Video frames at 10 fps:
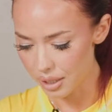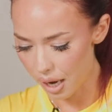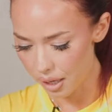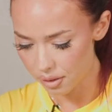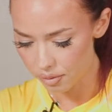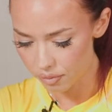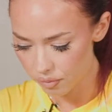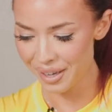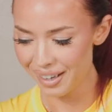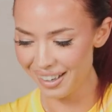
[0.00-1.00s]
Guys,
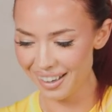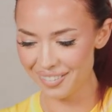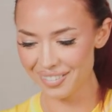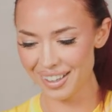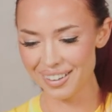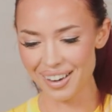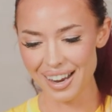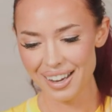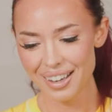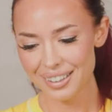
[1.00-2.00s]
I'm like,
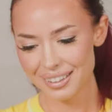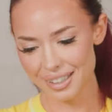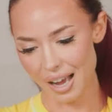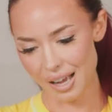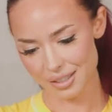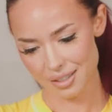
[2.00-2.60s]
wait, guys.